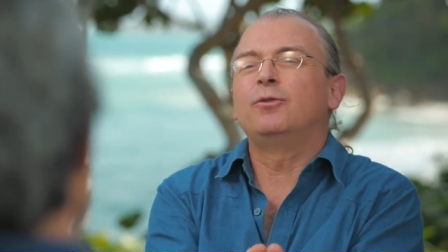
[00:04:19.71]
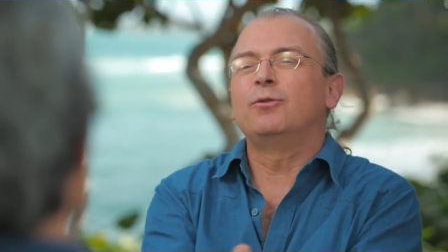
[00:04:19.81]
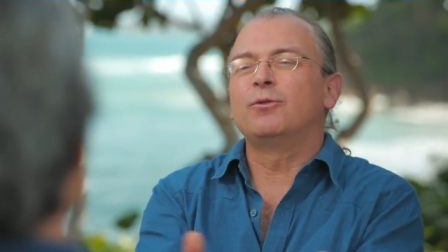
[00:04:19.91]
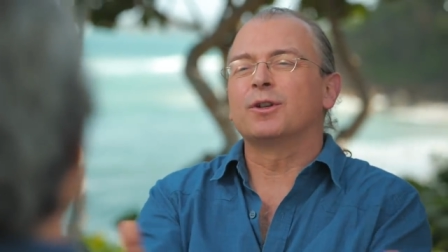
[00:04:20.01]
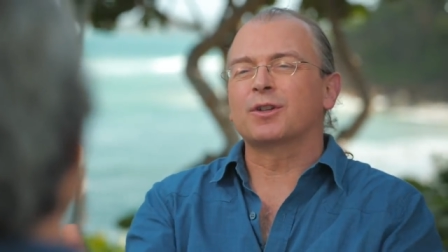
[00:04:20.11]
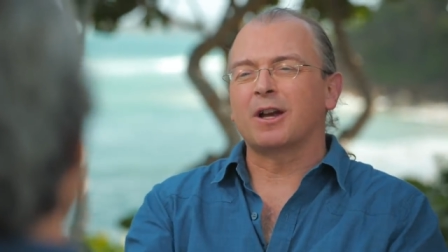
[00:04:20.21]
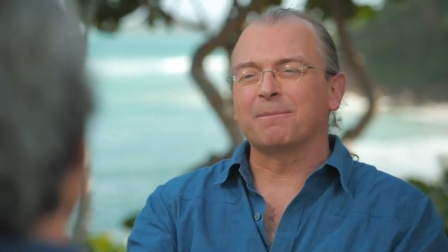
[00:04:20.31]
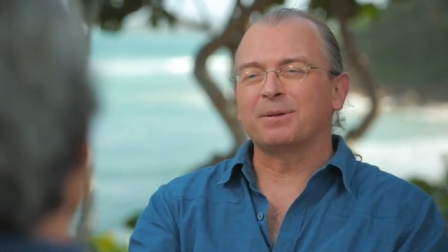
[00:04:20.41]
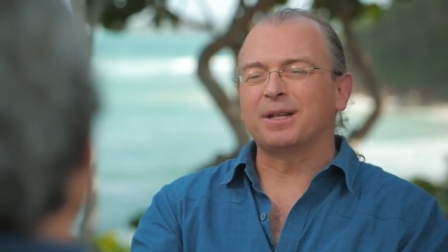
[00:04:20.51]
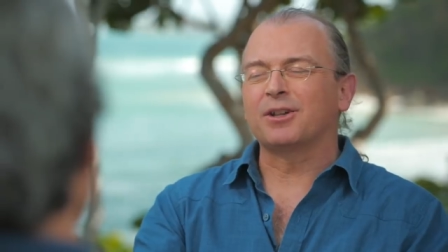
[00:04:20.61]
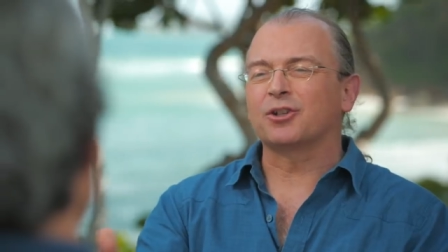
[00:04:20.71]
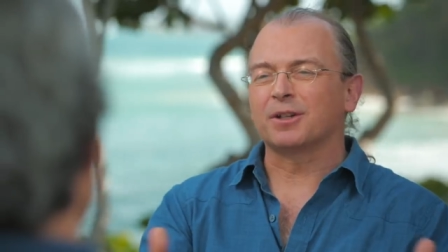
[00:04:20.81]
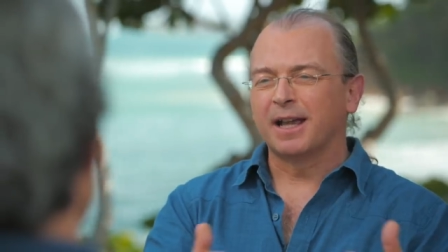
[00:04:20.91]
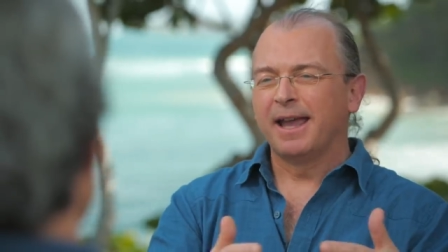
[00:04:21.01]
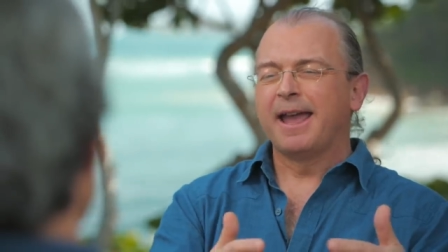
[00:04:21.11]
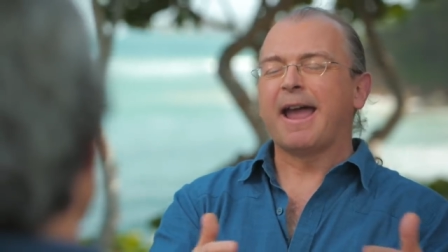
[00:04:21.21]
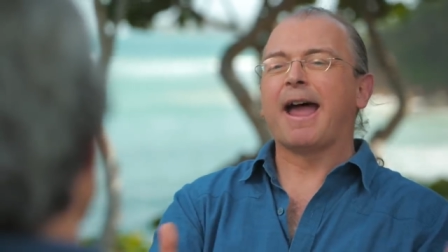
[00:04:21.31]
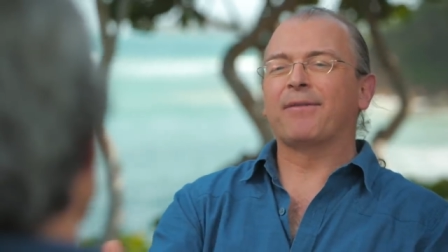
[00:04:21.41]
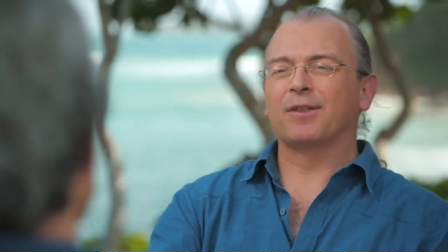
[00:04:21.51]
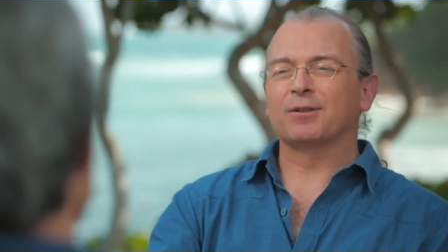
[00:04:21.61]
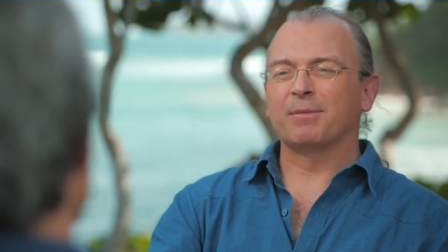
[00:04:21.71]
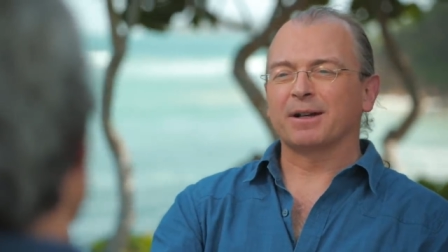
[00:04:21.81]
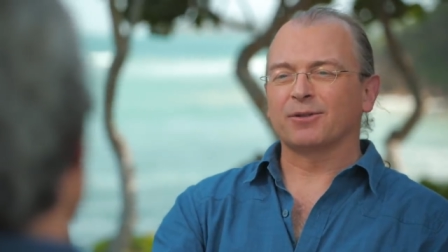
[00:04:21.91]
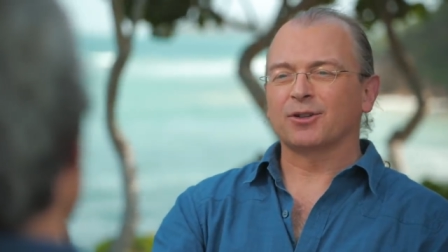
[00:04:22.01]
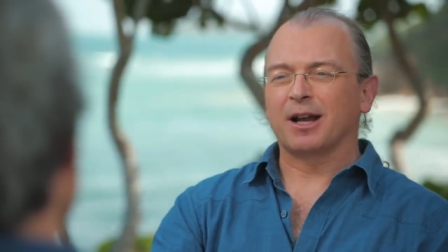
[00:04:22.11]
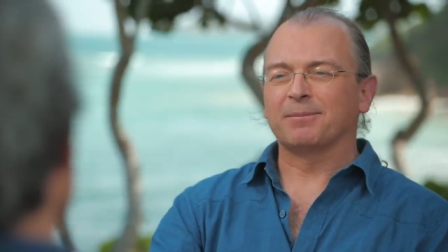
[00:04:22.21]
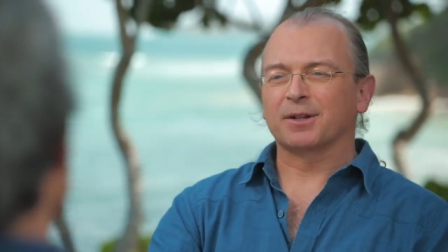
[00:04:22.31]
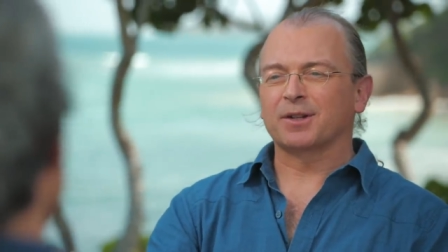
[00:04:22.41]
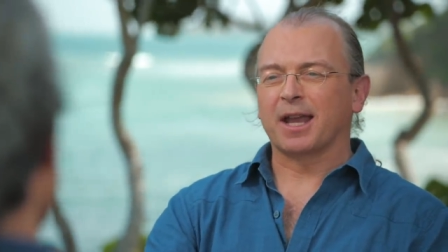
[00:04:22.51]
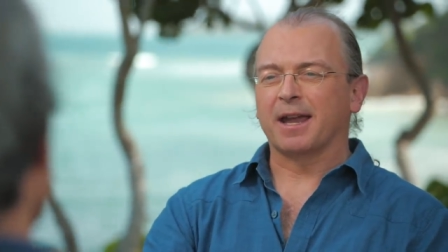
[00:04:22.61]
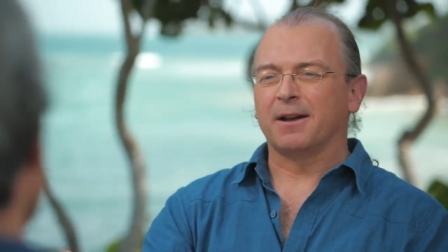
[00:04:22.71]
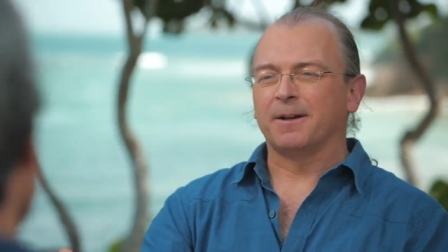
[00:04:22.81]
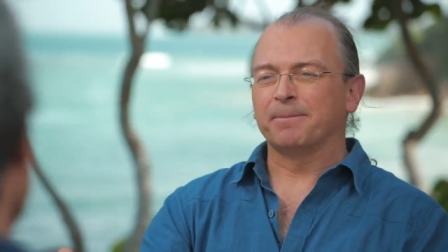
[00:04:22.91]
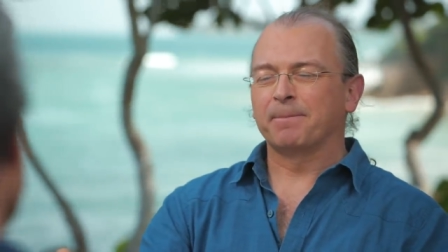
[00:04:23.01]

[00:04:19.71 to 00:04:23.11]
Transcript: do this computation at this microscopic scale.